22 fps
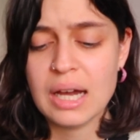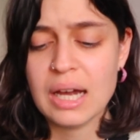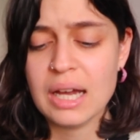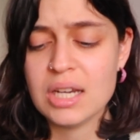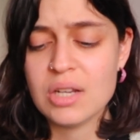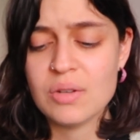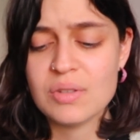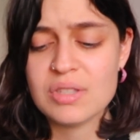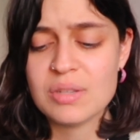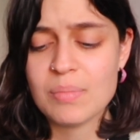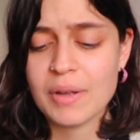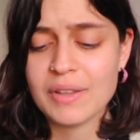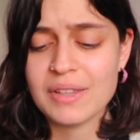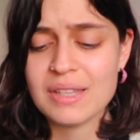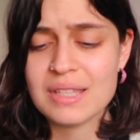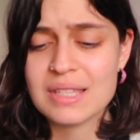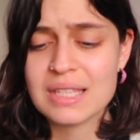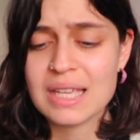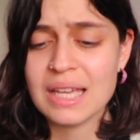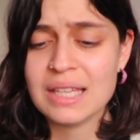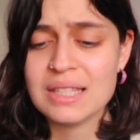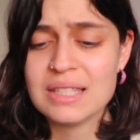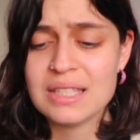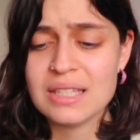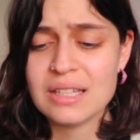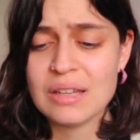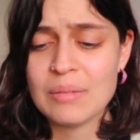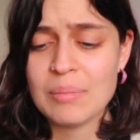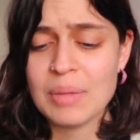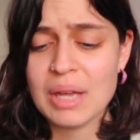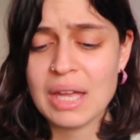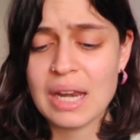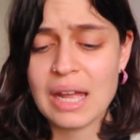I know it's about this
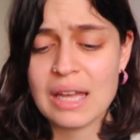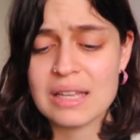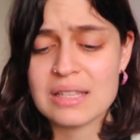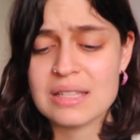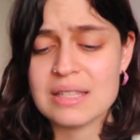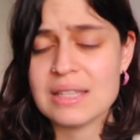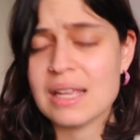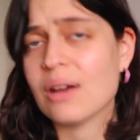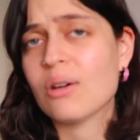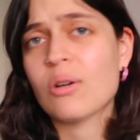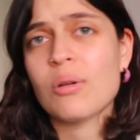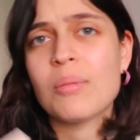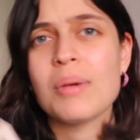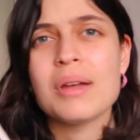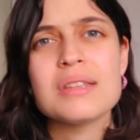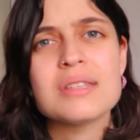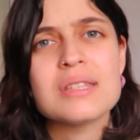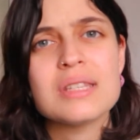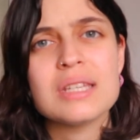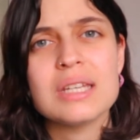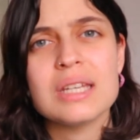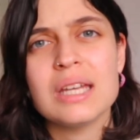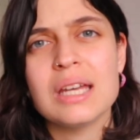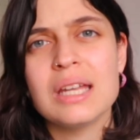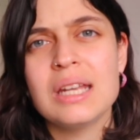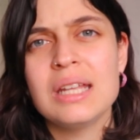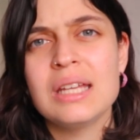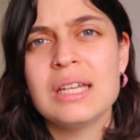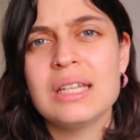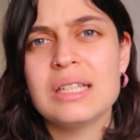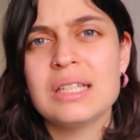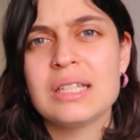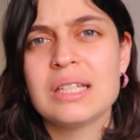kingdom, it has necromancy in
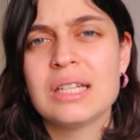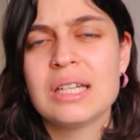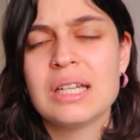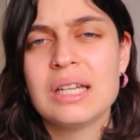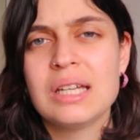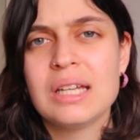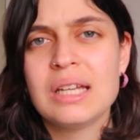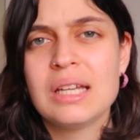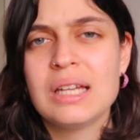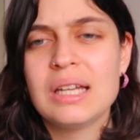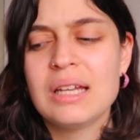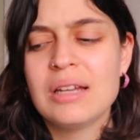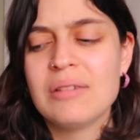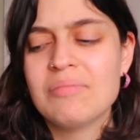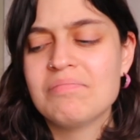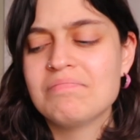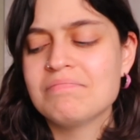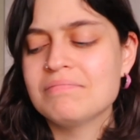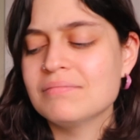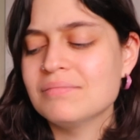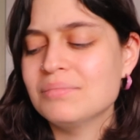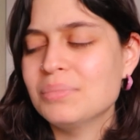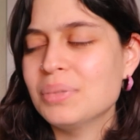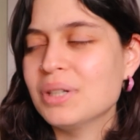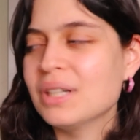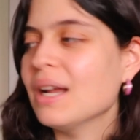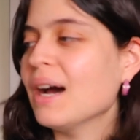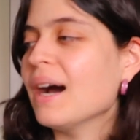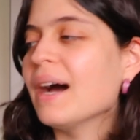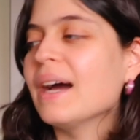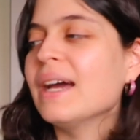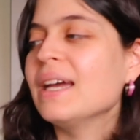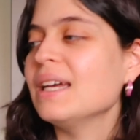it, but
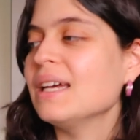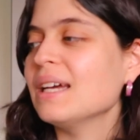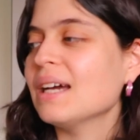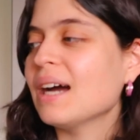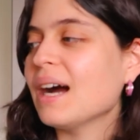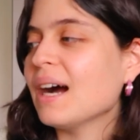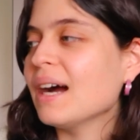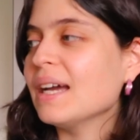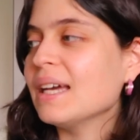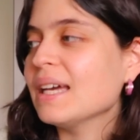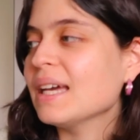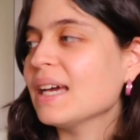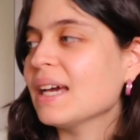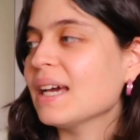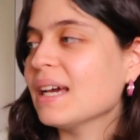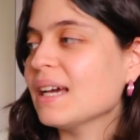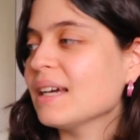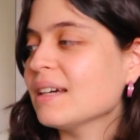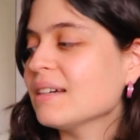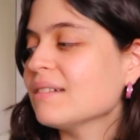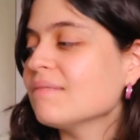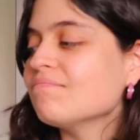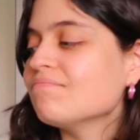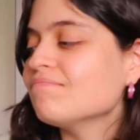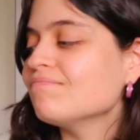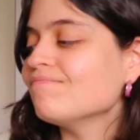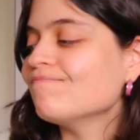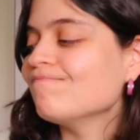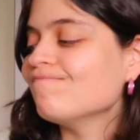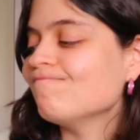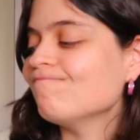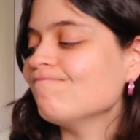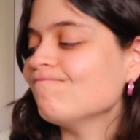I, I,
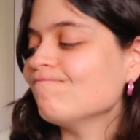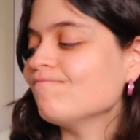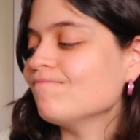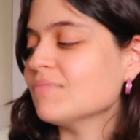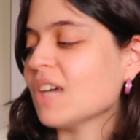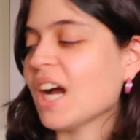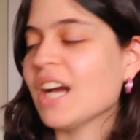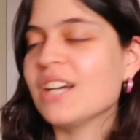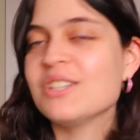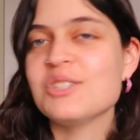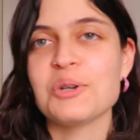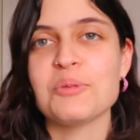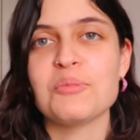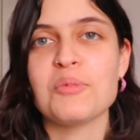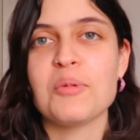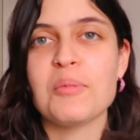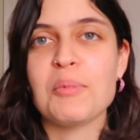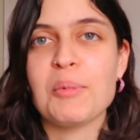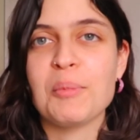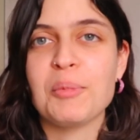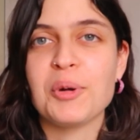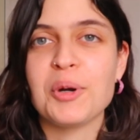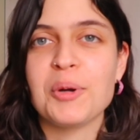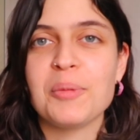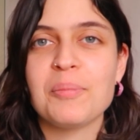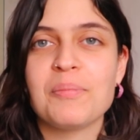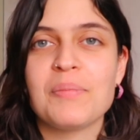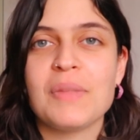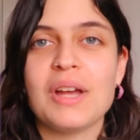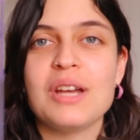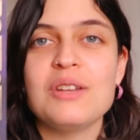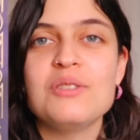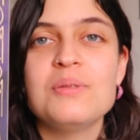mm, I don't remember.
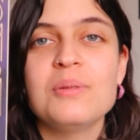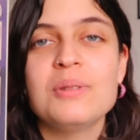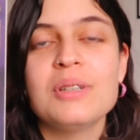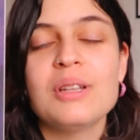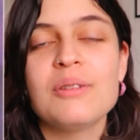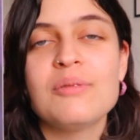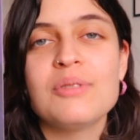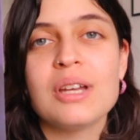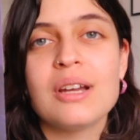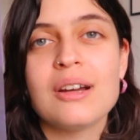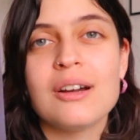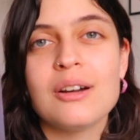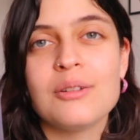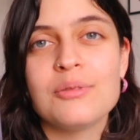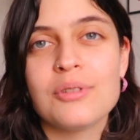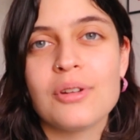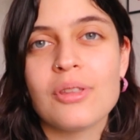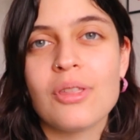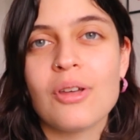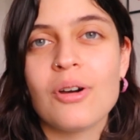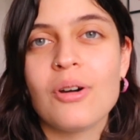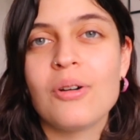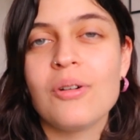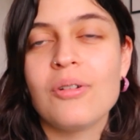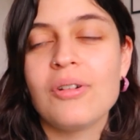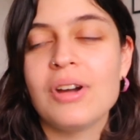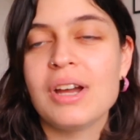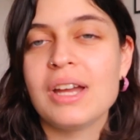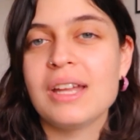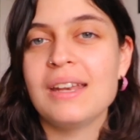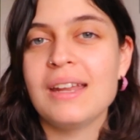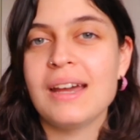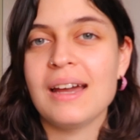I do love the cover though,
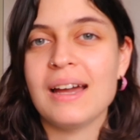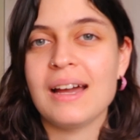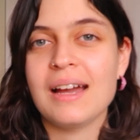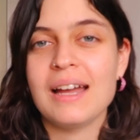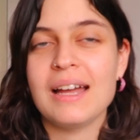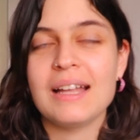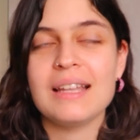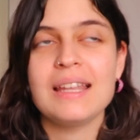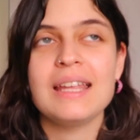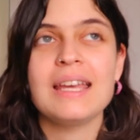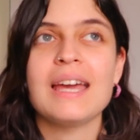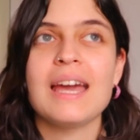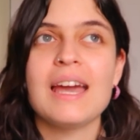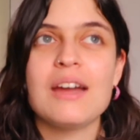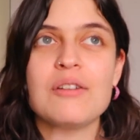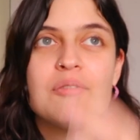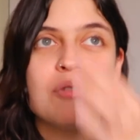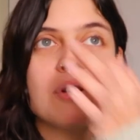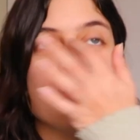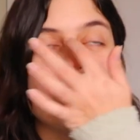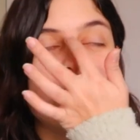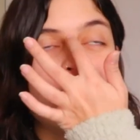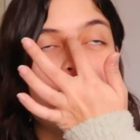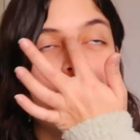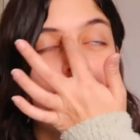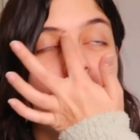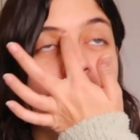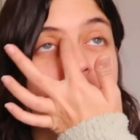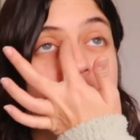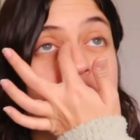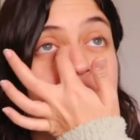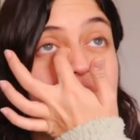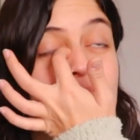and like every
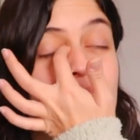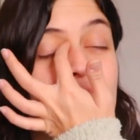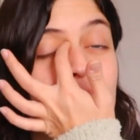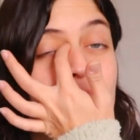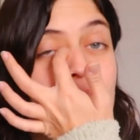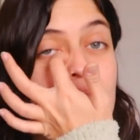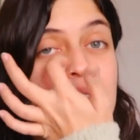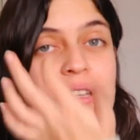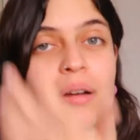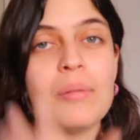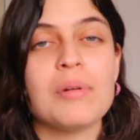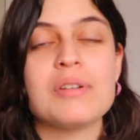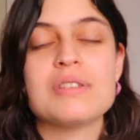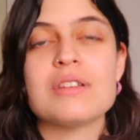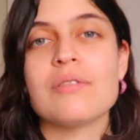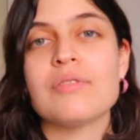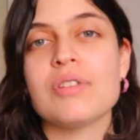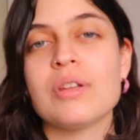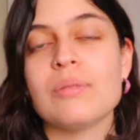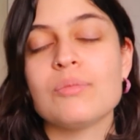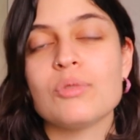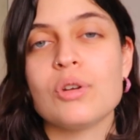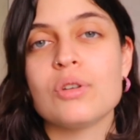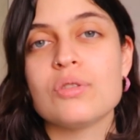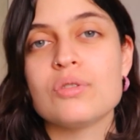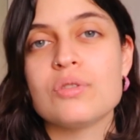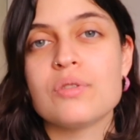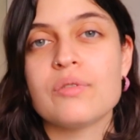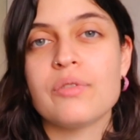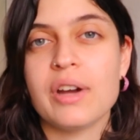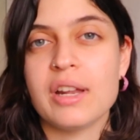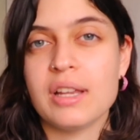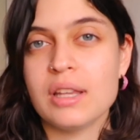fall time I tell myself that I'm going
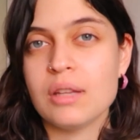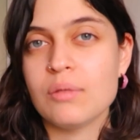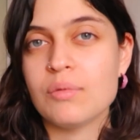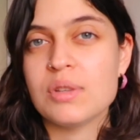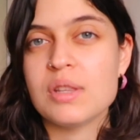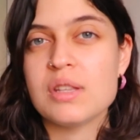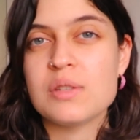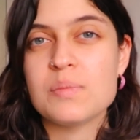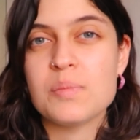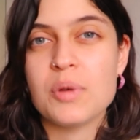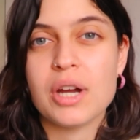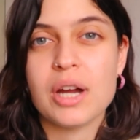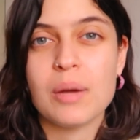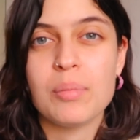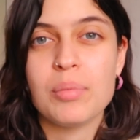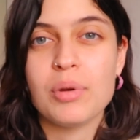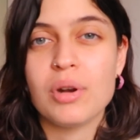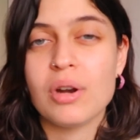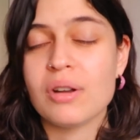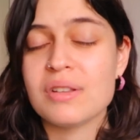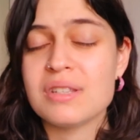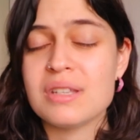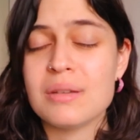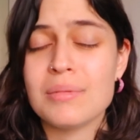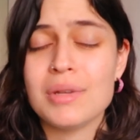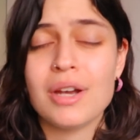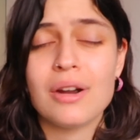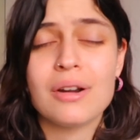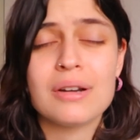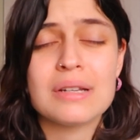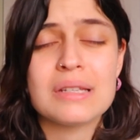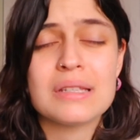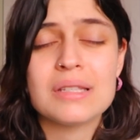to finally read this book. I put it on T
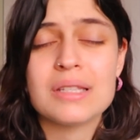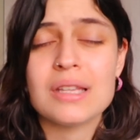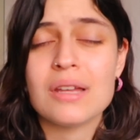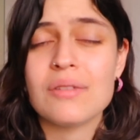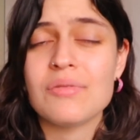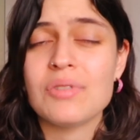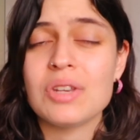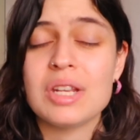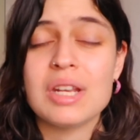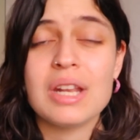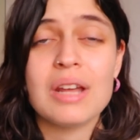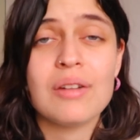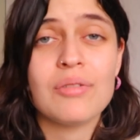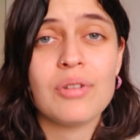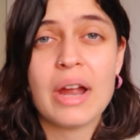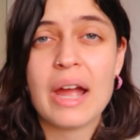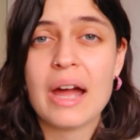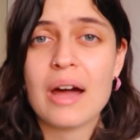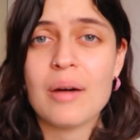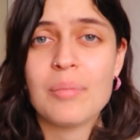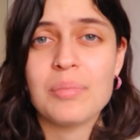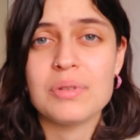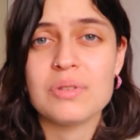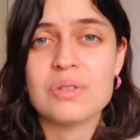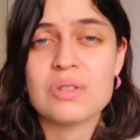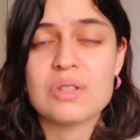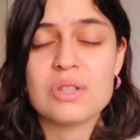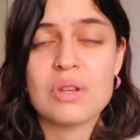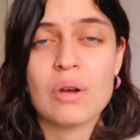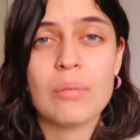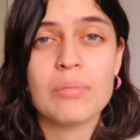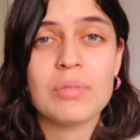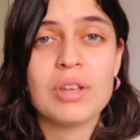B Rs and stuff, and it never happens.
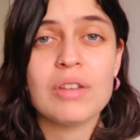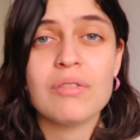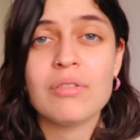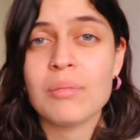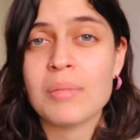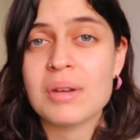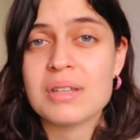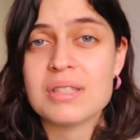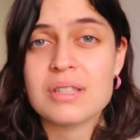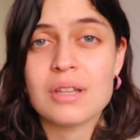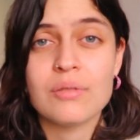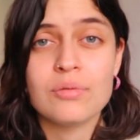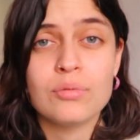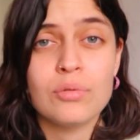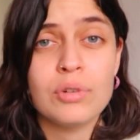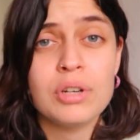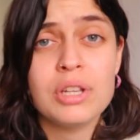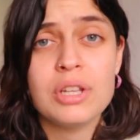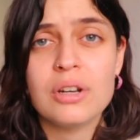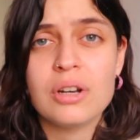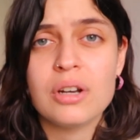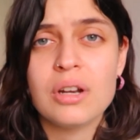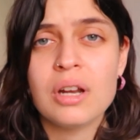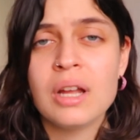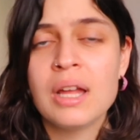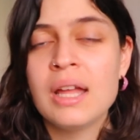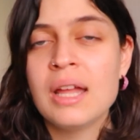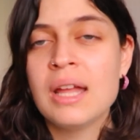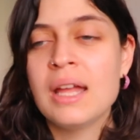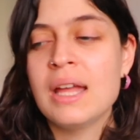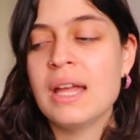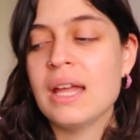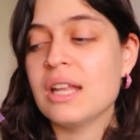So I'm giving myself one year,
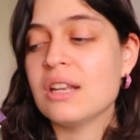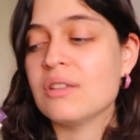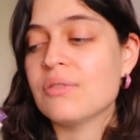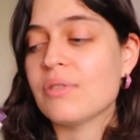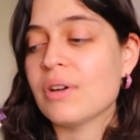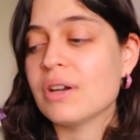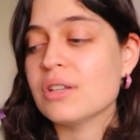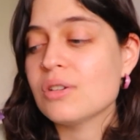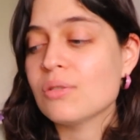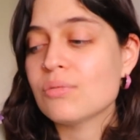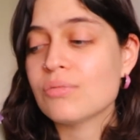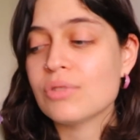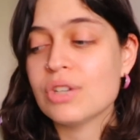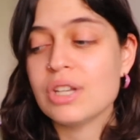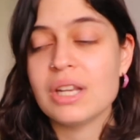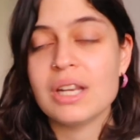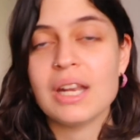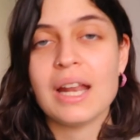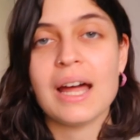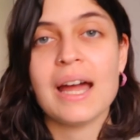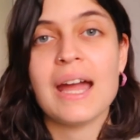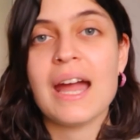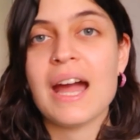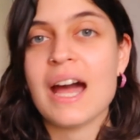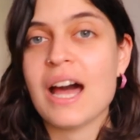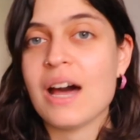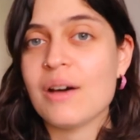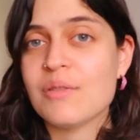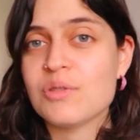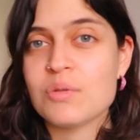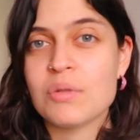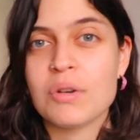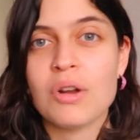and if I don't read it, I
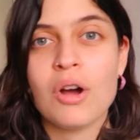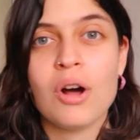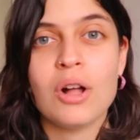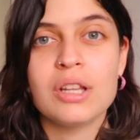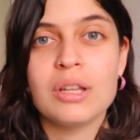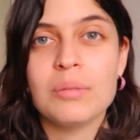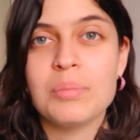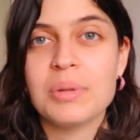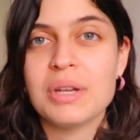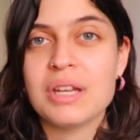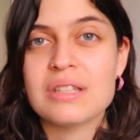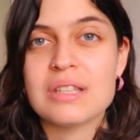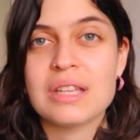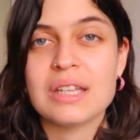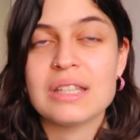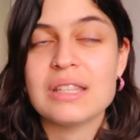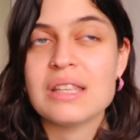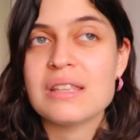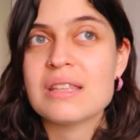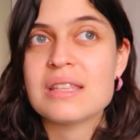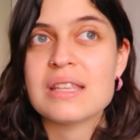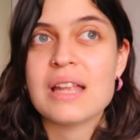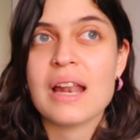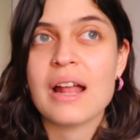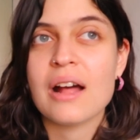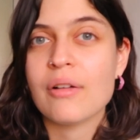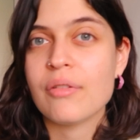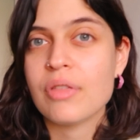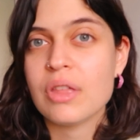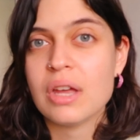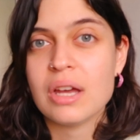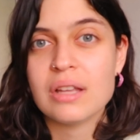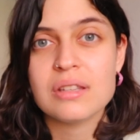have to unhaul it, because like this isn't
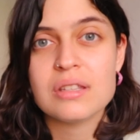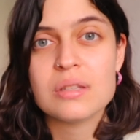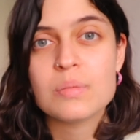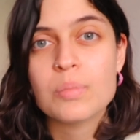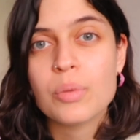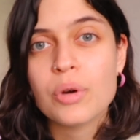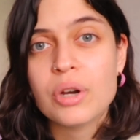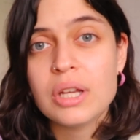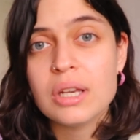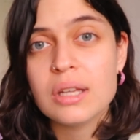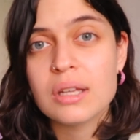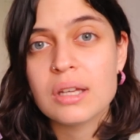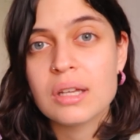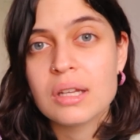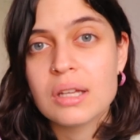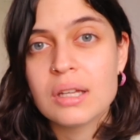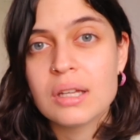healthy at this point.